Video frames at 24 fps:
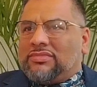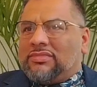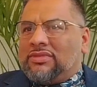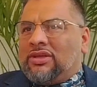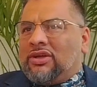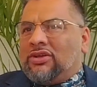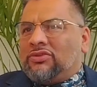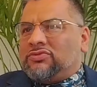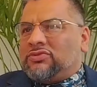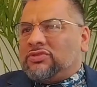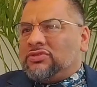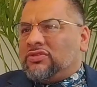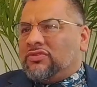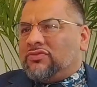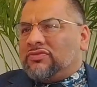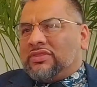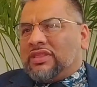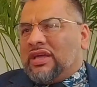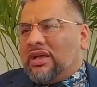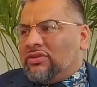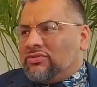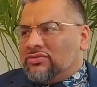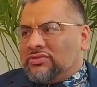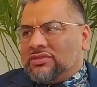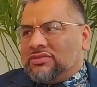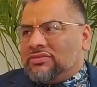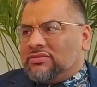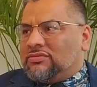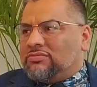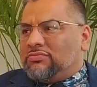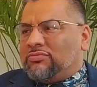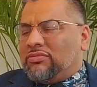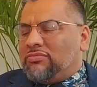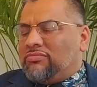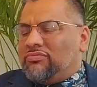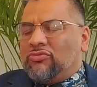hundreds of thousands,
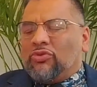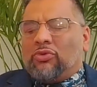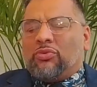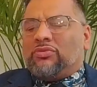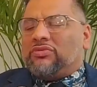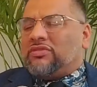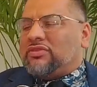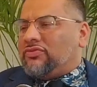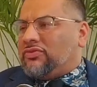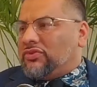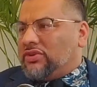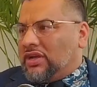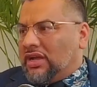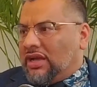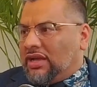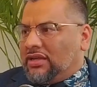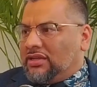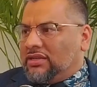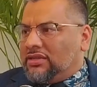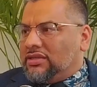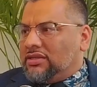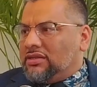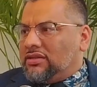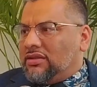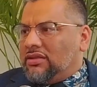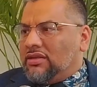no one's ever gotten it.